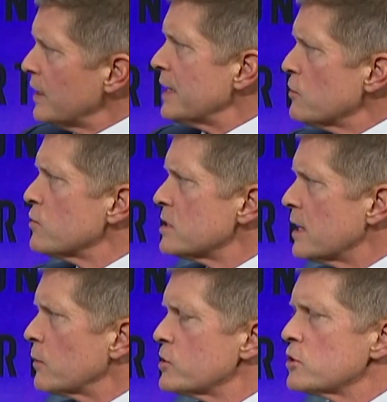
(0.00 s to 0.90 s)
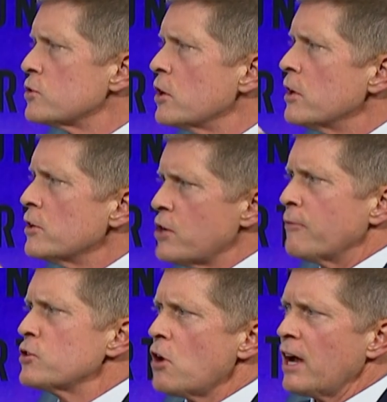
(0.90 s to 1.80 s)
really interesting, which is
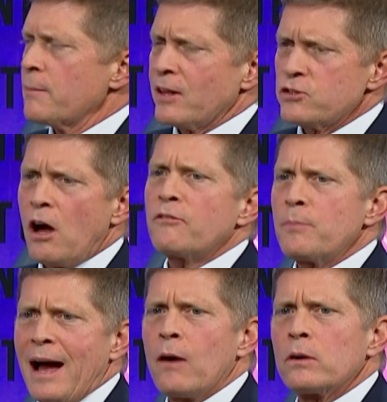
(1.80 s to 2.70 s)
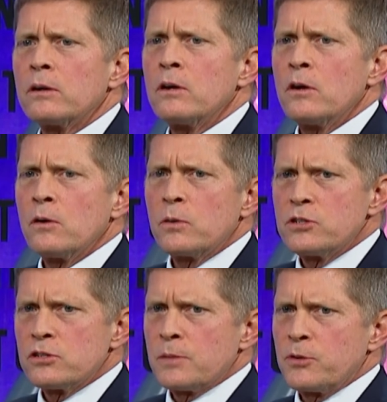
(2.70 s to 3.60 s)
Jeffrey's talking about soft power,
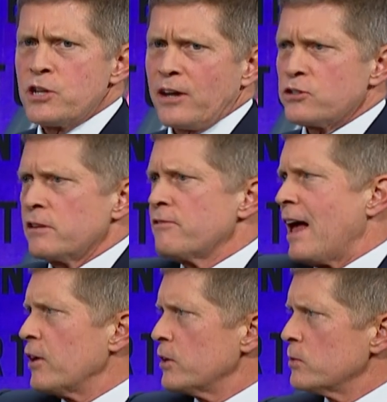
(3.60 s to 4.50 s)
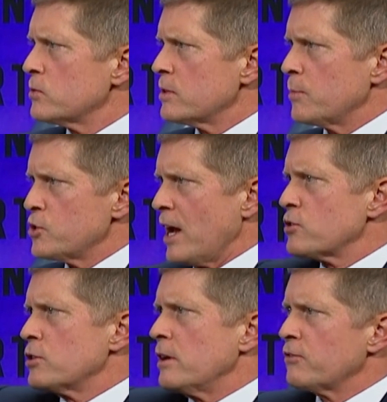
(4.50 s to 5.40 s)
which is the projection of values and
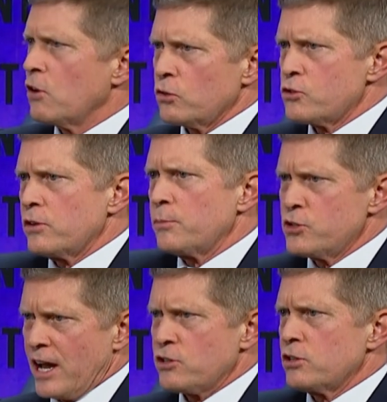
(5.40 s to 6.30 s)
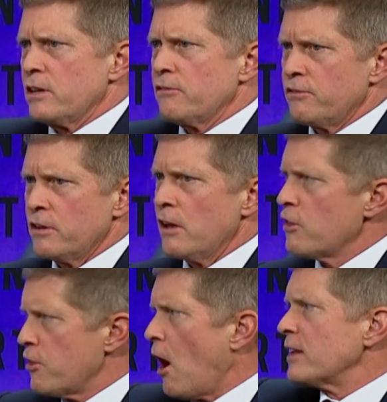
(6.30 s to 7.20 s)
projection of culture and projection of
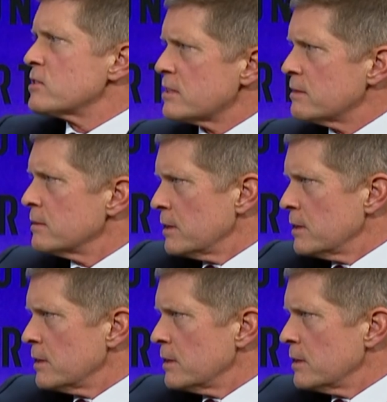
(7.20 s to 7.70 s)
thoughts